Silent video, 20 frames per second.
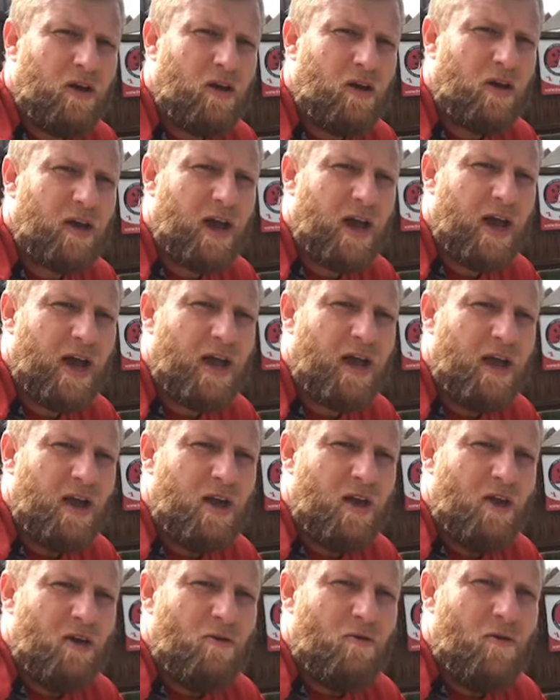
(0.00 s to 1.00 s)
Okay.
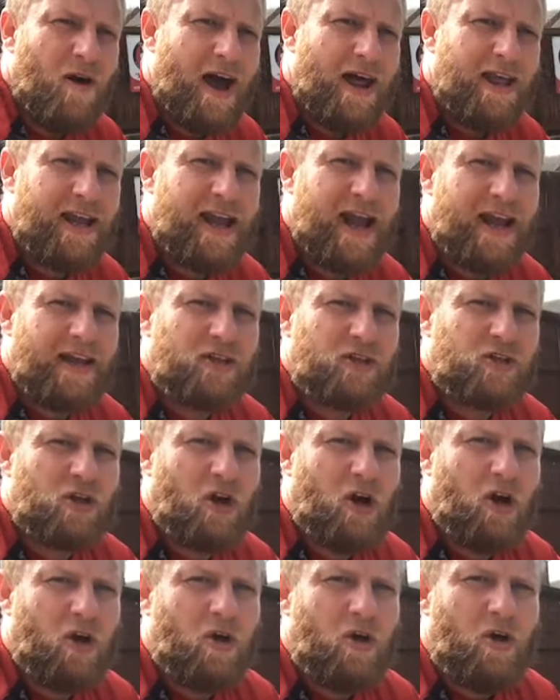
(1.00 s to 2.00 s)
Righty, guys.
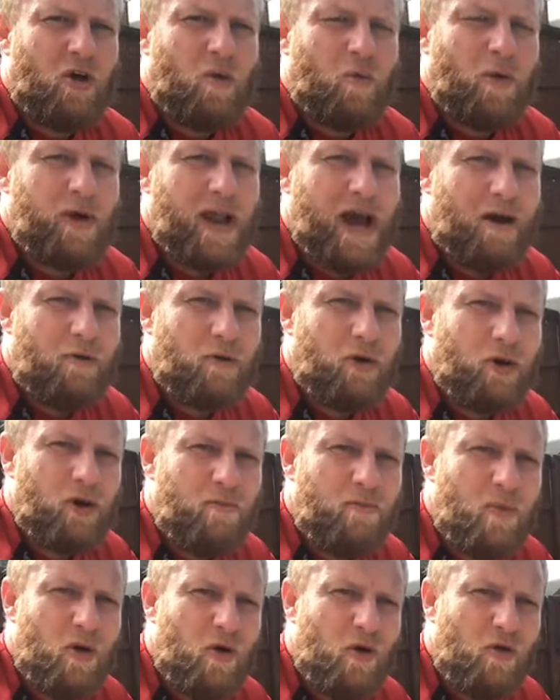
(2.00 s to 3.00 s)
So we're now
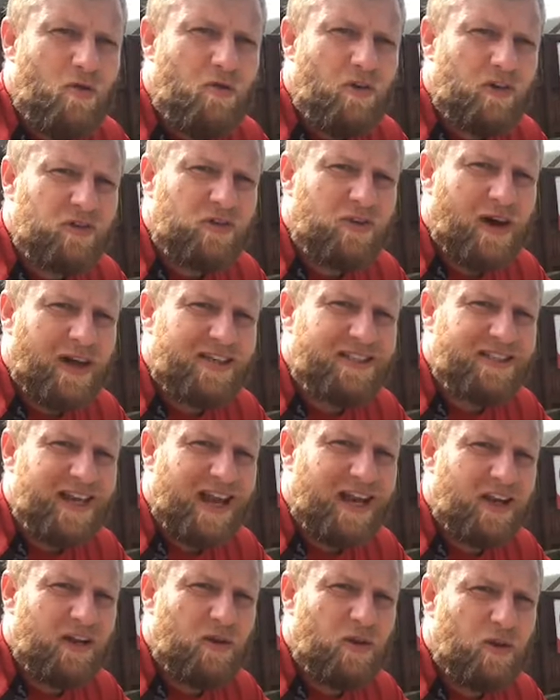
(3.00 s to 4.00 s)
going to move on to our
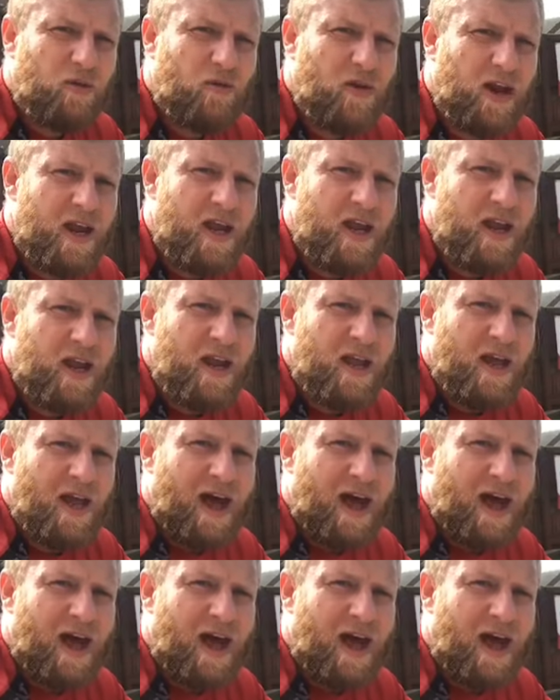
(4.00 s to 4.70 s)
second three.